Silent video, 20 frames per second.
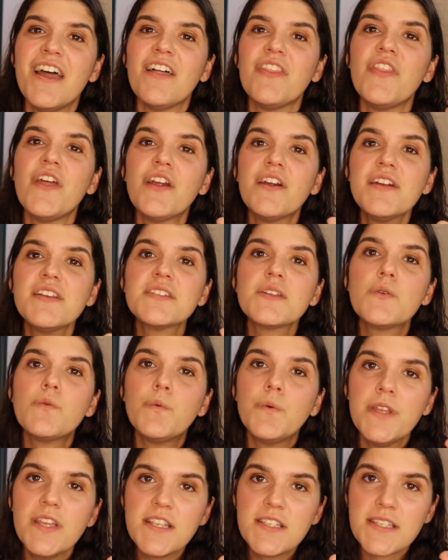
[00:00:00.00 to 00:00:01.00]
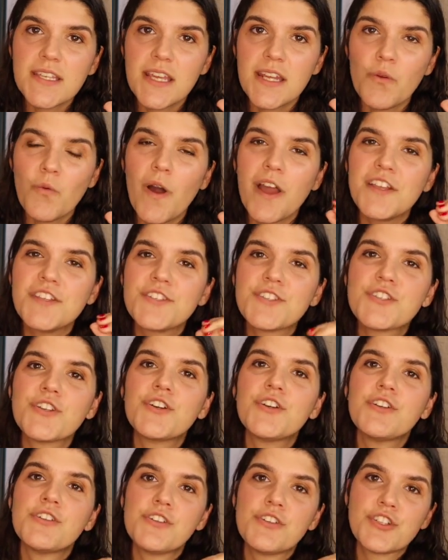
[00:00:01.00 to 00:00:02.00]
There is a reason why
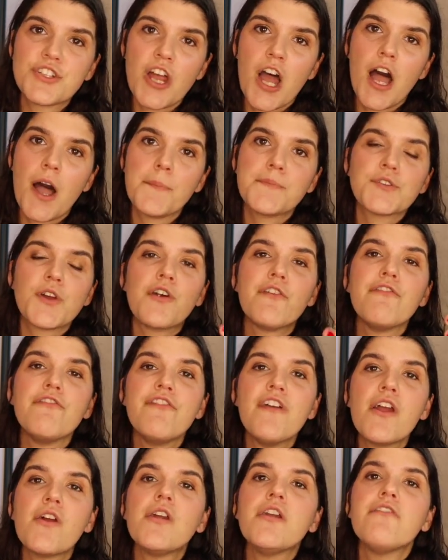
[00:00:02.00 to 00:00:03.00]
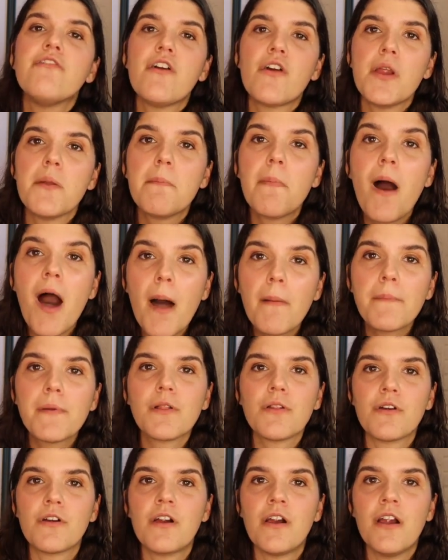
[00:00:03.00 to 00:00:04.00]
certain jobs are very, very
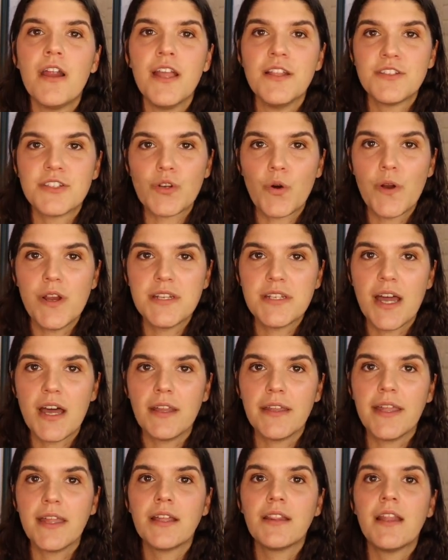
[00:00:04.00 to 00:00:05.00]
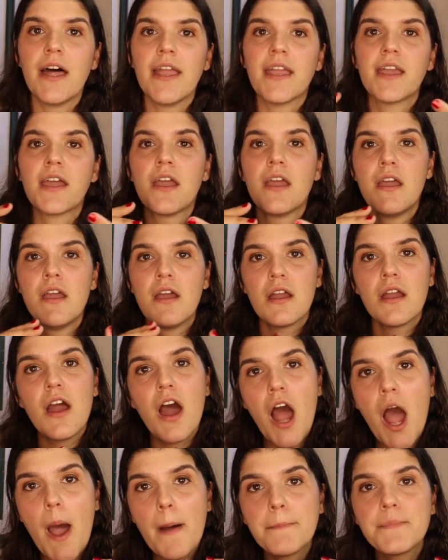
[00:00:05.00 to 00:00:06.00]
popular in storytelling, like
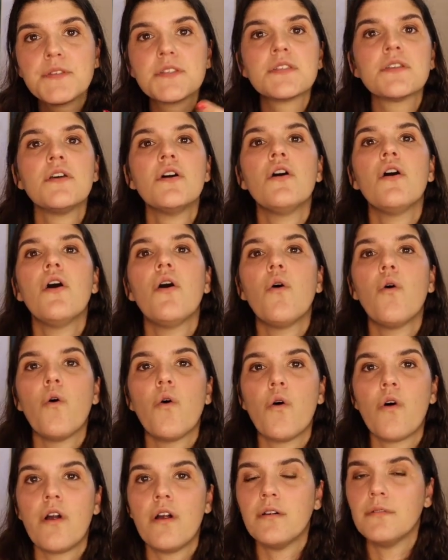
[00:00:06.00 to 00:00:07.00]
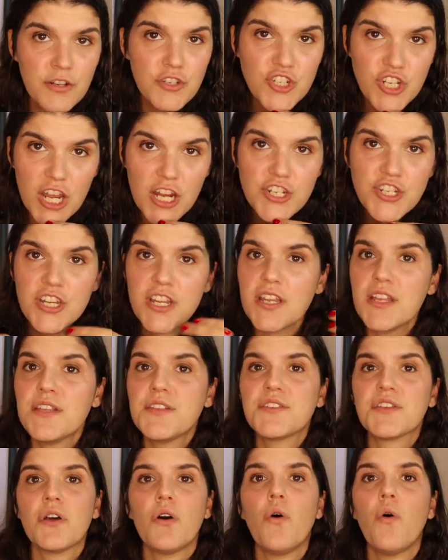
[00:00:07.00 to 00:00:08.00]
cops or
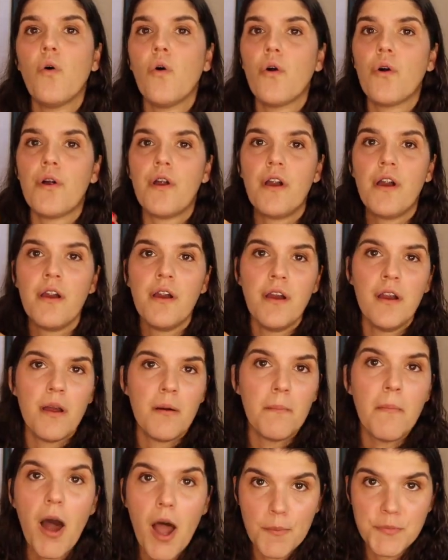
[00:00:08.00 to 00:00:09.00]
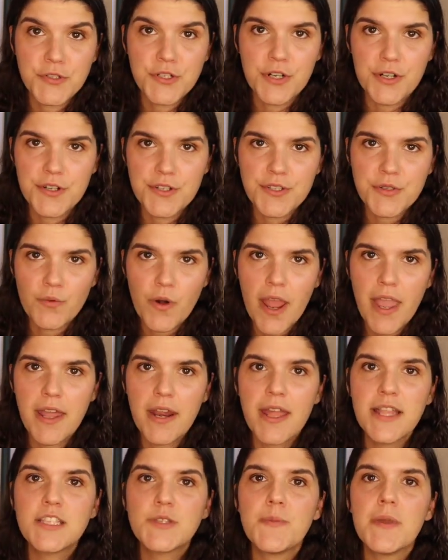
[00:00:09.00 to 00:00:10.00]
judges or mobsters, right?
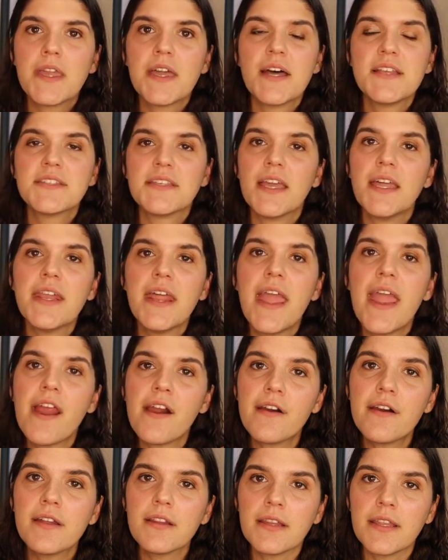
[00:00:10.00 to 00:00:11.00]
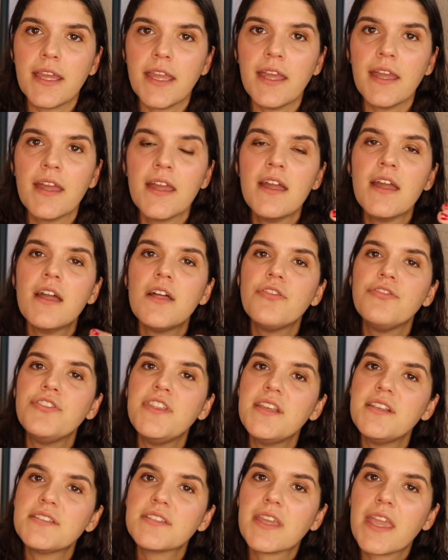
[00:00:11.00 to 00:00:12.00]
It's because inherently
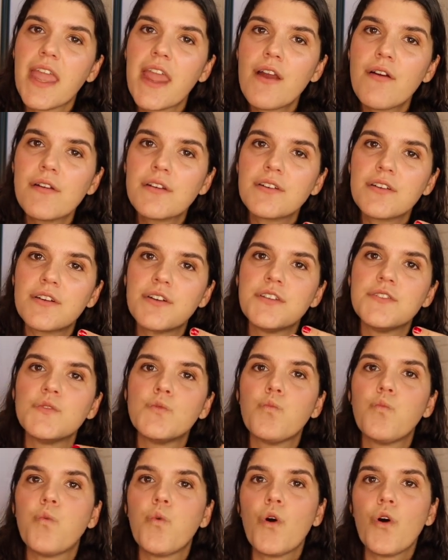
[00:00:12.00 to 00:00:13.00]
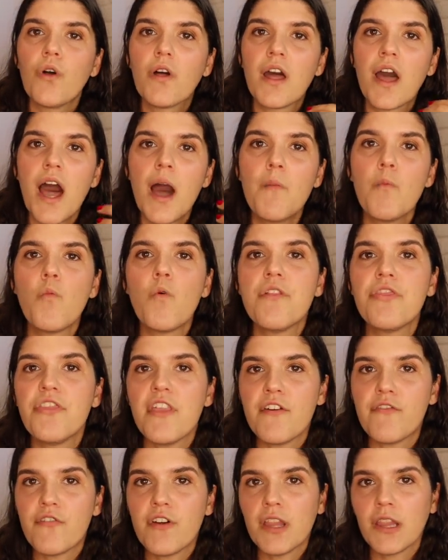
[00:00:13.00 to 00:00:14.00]
these characters will come with
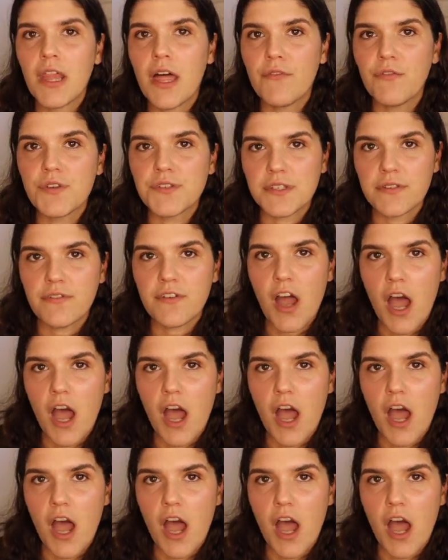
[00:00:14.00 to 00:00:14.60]
different levels of